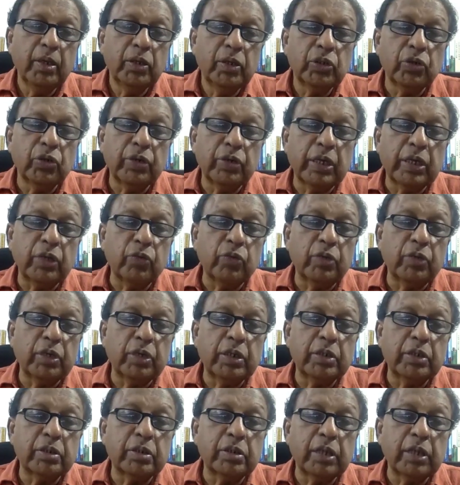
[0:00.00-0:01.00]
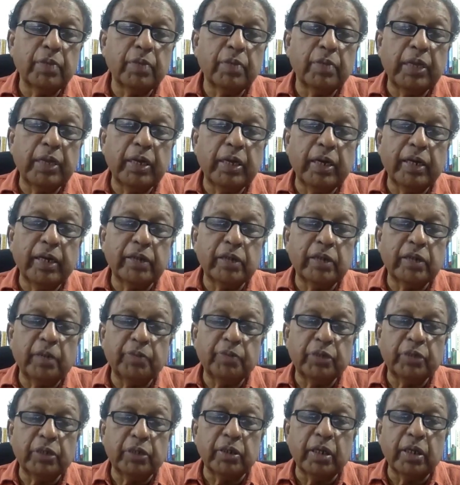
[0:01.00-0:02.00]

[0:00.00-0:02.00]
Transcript: So, in other words, they made an exception